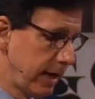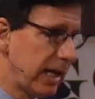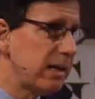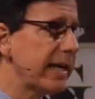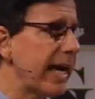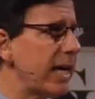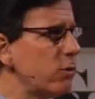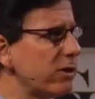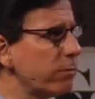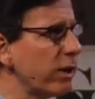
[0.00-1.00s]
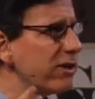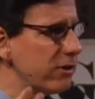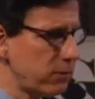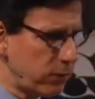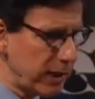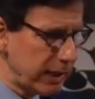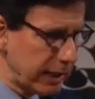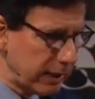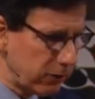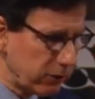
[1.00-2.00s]
And he began to express his
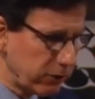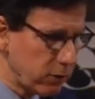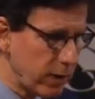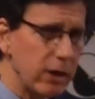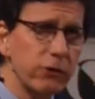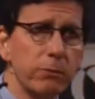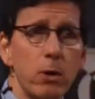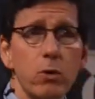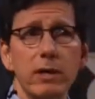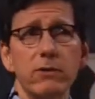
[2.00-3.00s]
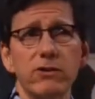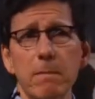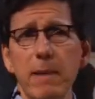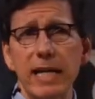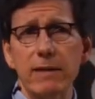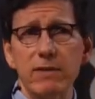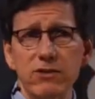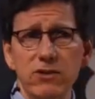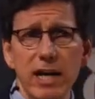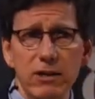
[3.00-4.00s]
feelings through outspoken, some might even
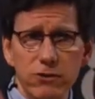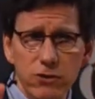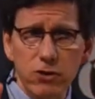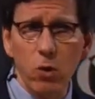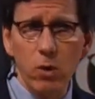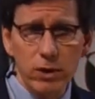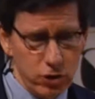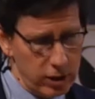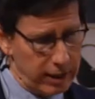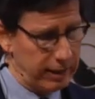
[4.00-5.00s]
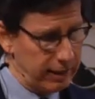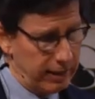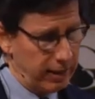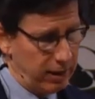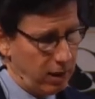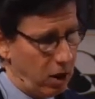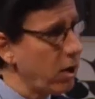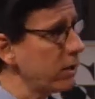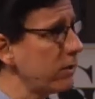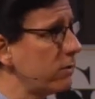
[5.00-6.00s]
say scorching,
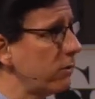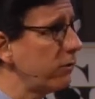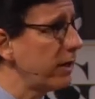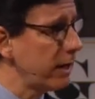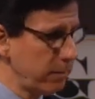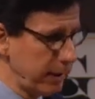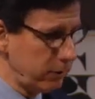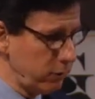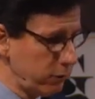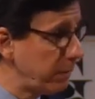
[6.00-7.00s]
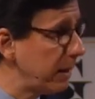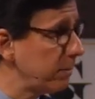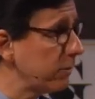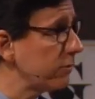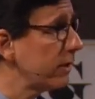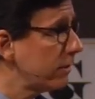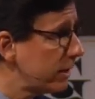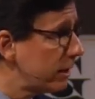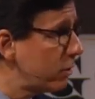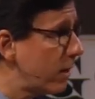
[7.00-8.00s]
articles in Arabic newspapers here
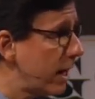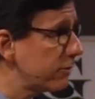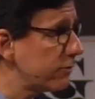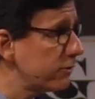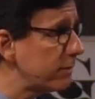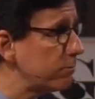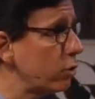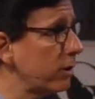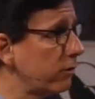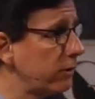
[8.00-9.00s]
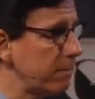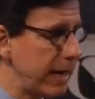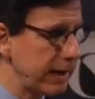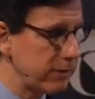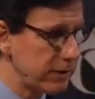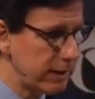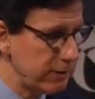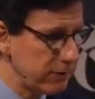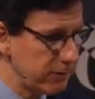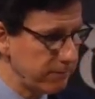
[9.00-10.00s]
in the US, and books and
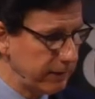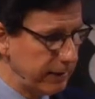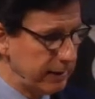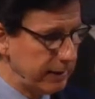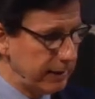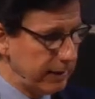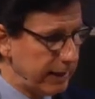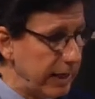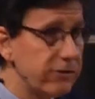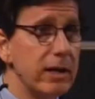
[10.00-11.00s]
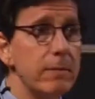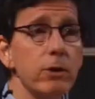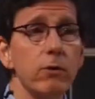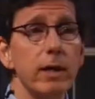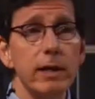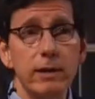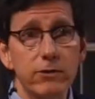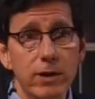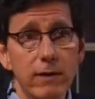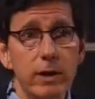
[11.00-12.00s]
magazines. And as an immigrant, he
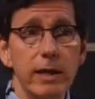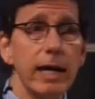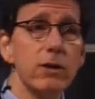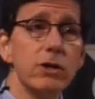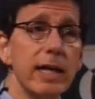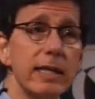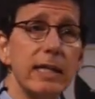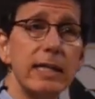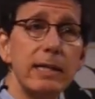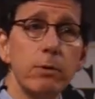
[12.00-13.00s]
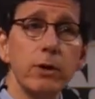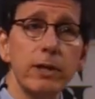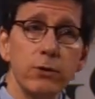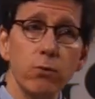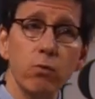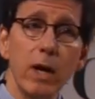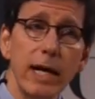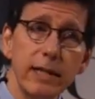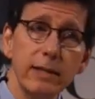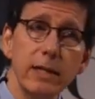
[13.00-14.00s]
discovered he actually had the liberty to
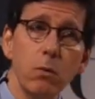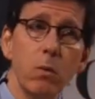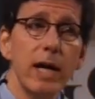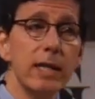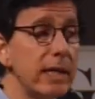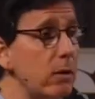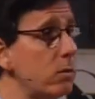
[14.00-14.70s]
write in a way that he